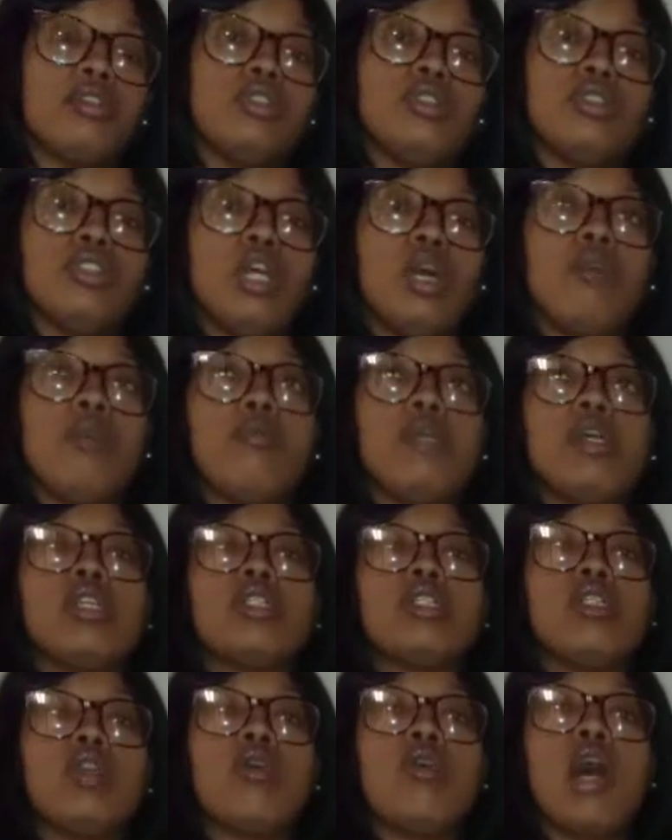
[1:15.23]
So we
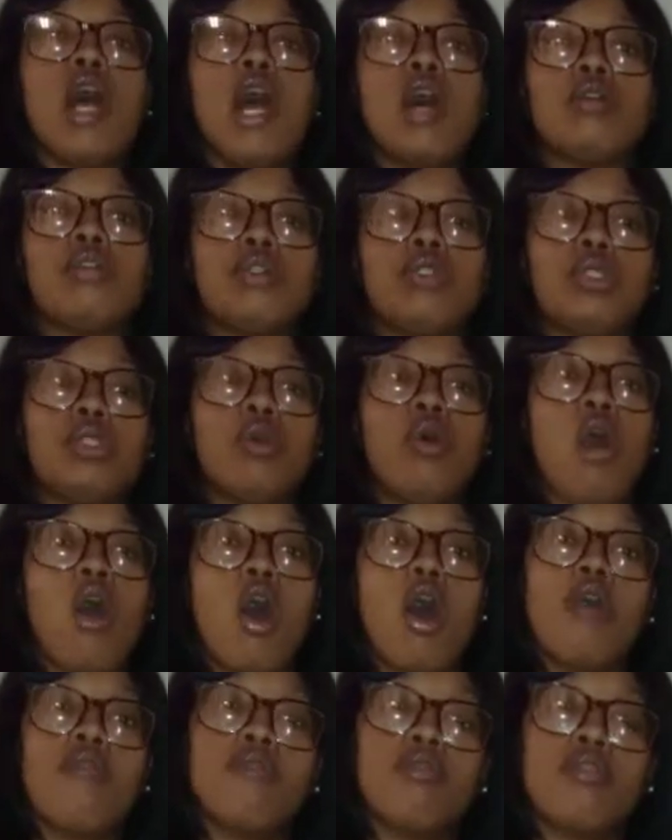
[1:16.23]
must know how to
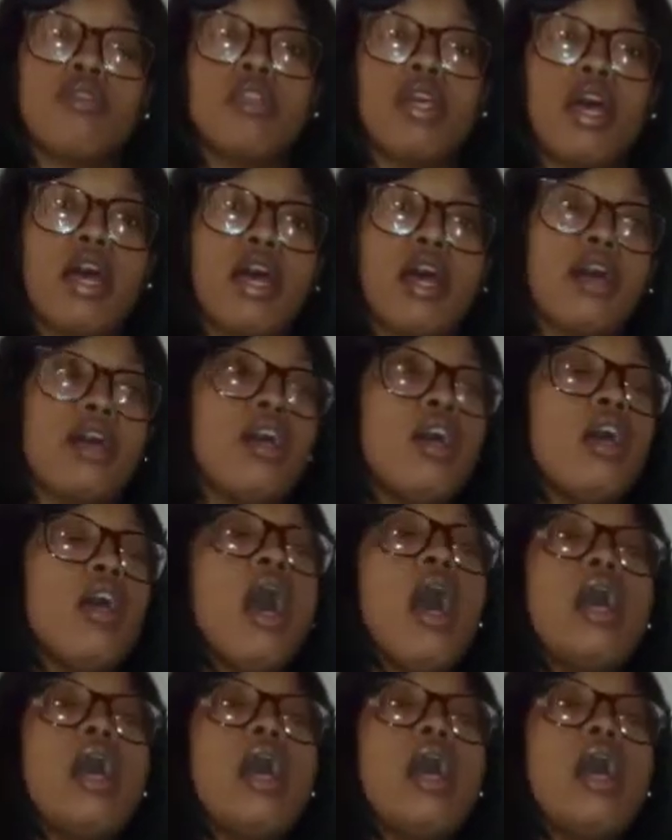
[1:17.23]
offer that